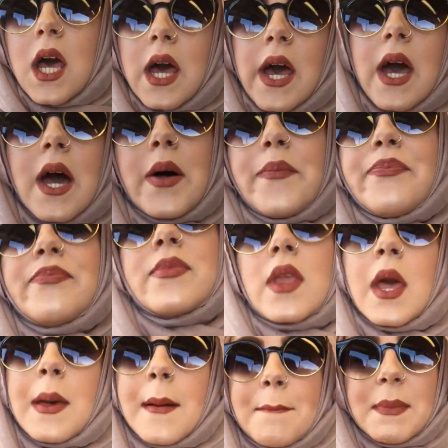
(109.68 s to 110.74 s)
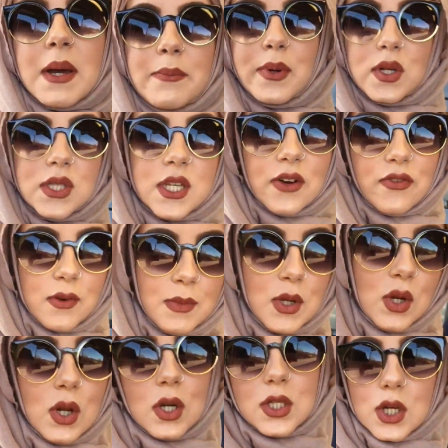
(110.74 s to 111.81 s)
Um, my boots are from
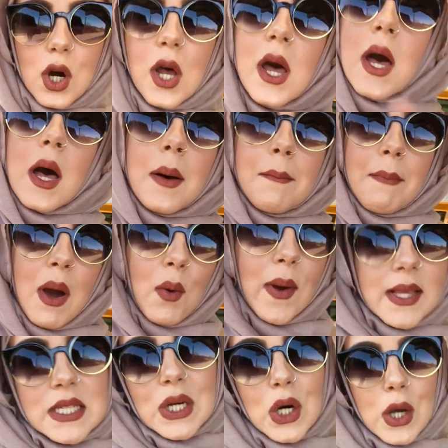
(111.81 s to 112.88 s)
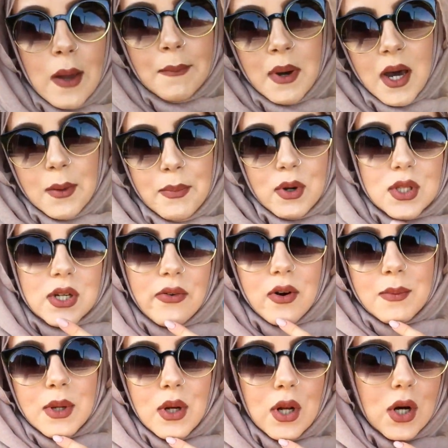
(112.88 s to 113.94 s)
New Look, so my waistcoat and my boots are
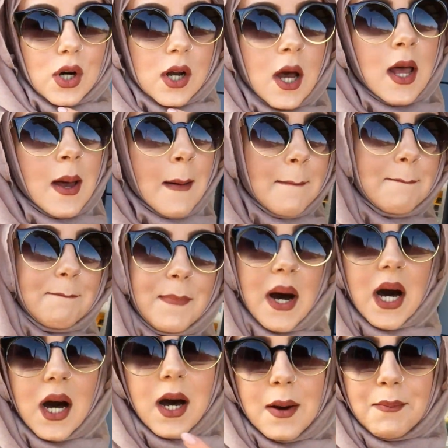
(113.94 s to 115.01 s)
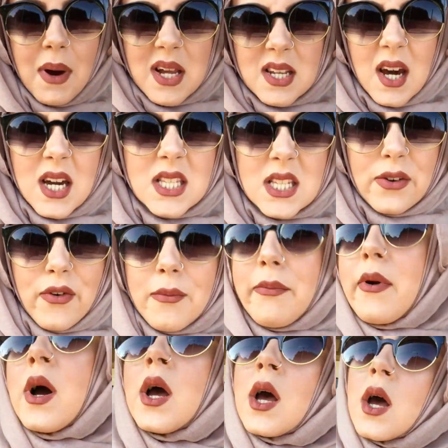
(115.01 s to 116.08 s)
from New Look, but my tights are from
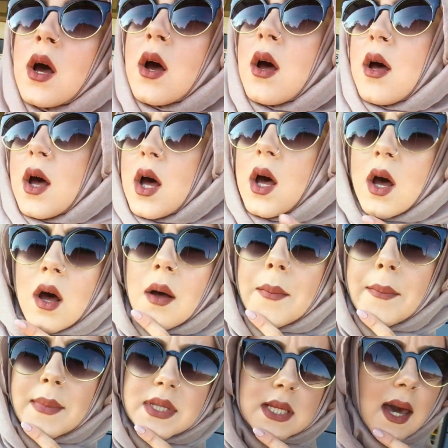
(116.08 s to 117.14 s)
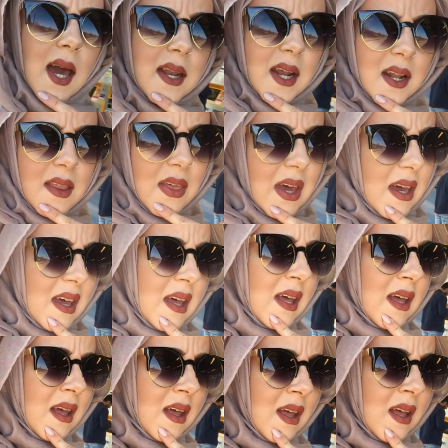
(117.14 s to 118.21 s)
um, Misguided, I think.
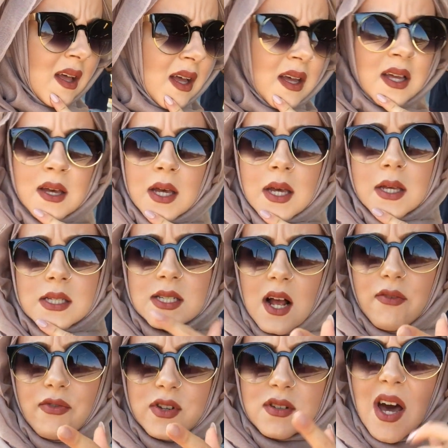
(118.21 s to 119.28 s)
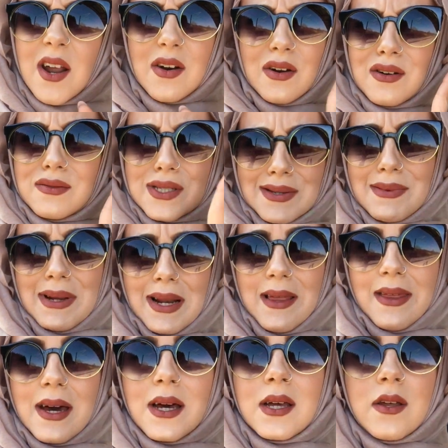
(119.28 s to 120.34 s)
Self, I don't know, something like
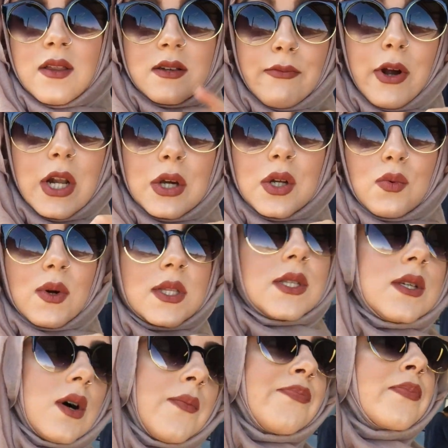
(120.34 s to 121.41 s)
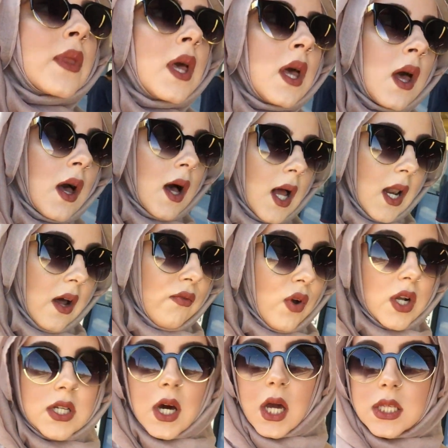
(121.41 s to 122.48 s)
that. Some really good ones, so I love
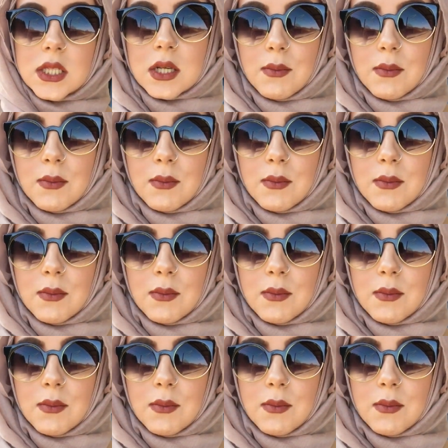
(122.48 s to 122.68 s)
wearing tights,